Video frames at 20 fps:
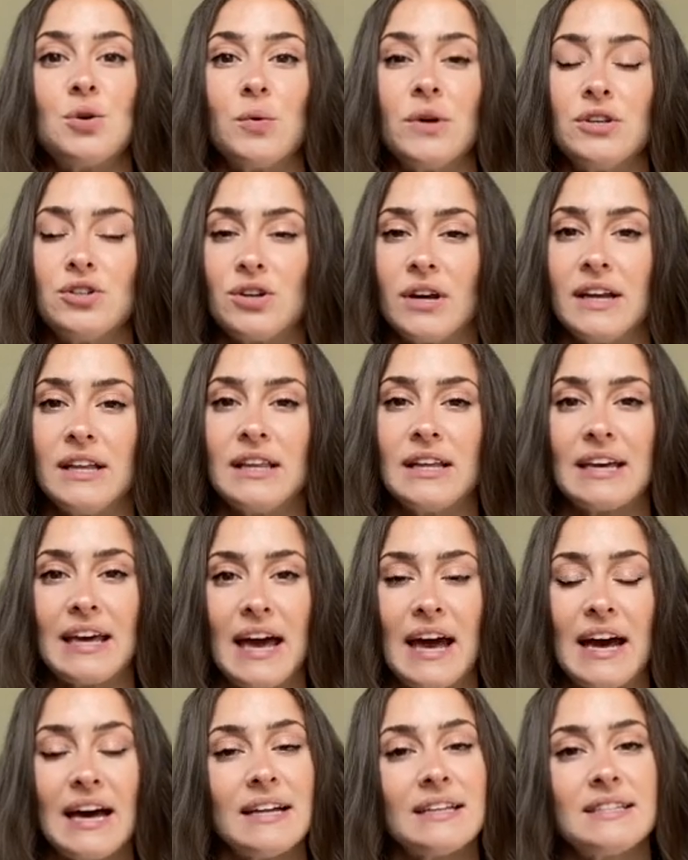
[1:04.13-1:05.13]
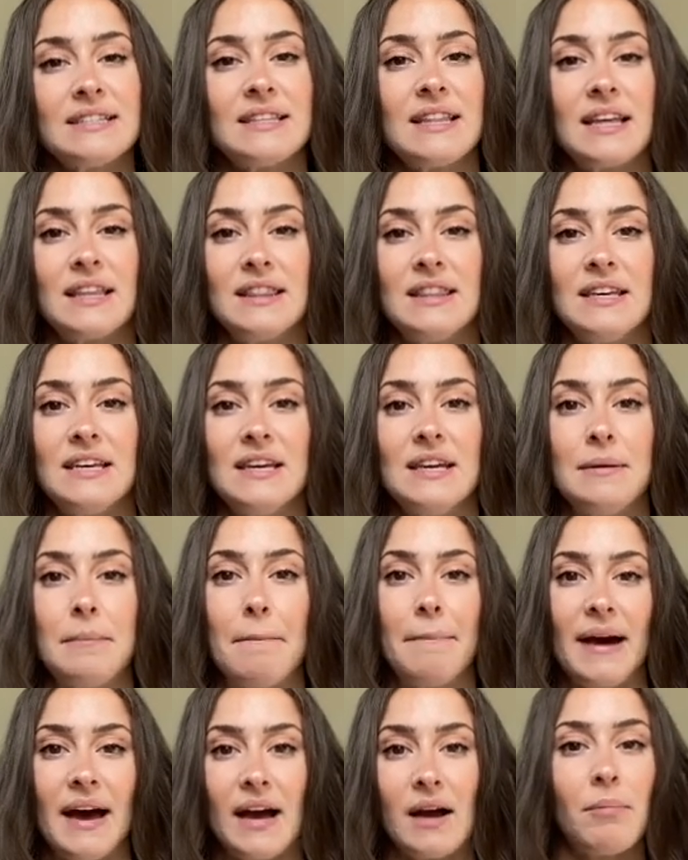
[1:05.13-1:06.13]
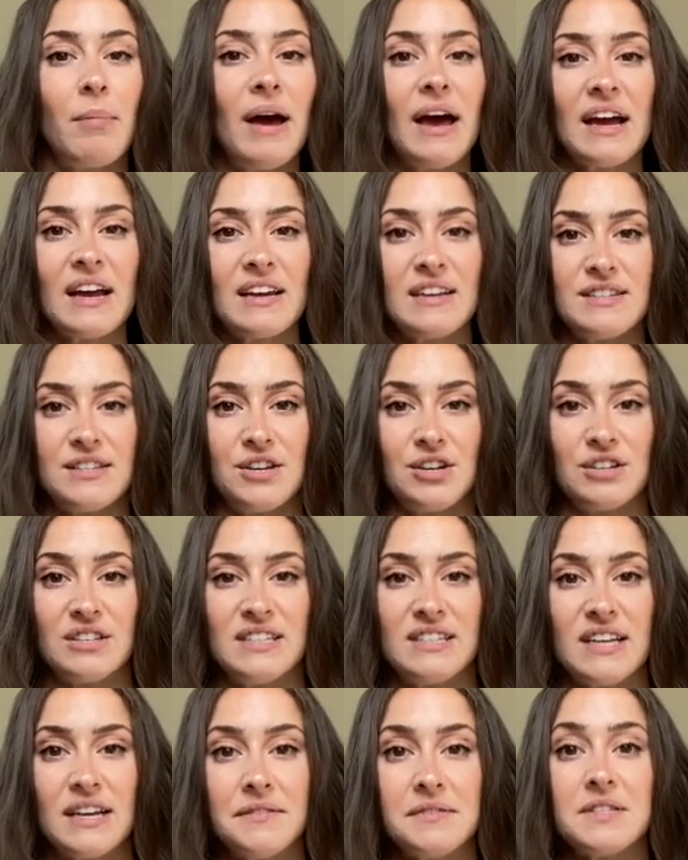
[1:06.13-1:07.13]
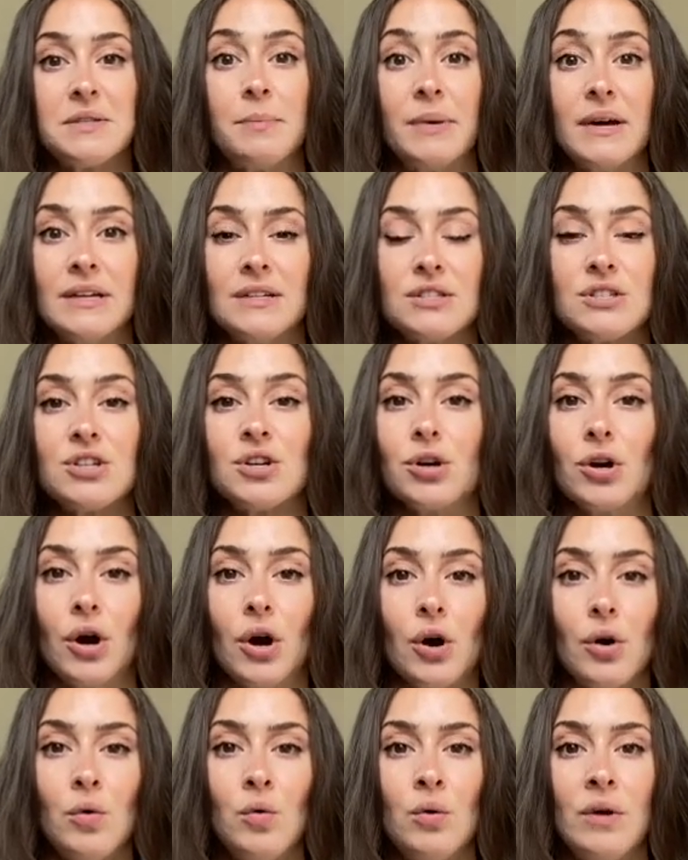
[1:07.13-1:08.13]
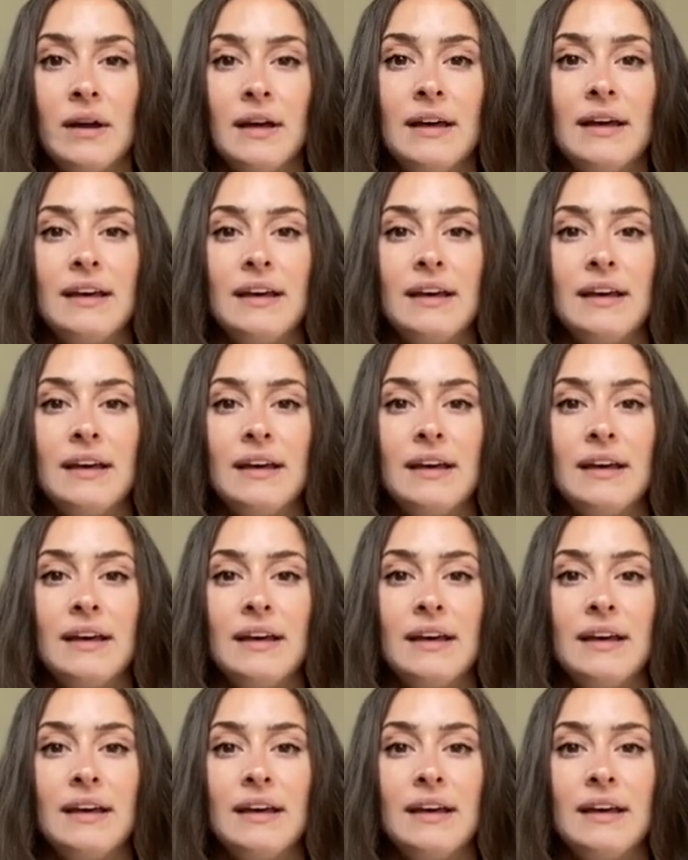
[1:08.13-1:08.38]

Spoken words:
we train the cats that the backpack is their safe space to go.